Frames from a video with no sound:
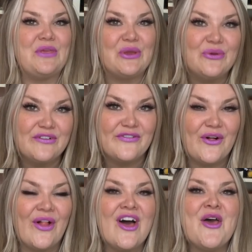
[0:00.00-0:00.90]

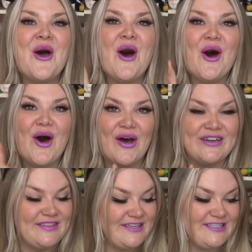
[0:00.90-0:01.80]
beautiful on
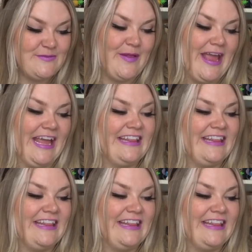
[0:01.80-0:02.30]
the display.